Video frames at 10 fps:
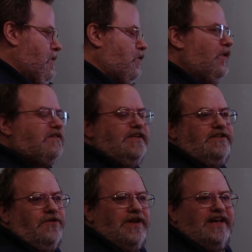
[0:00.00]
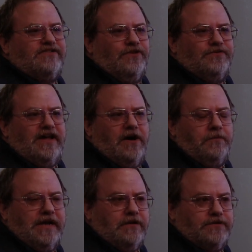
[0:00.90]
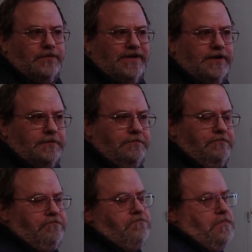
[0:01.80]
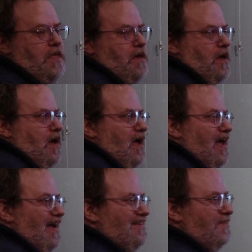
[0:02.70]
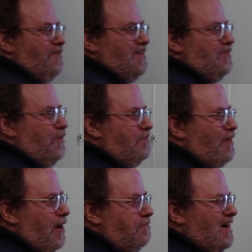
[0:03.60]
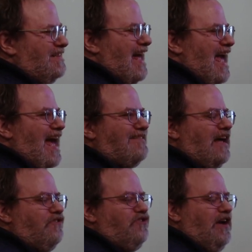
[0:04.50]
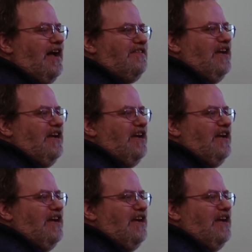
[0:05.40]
Quickly, don't ask, don't tell went out the window. Except for this one part, because I asked how she got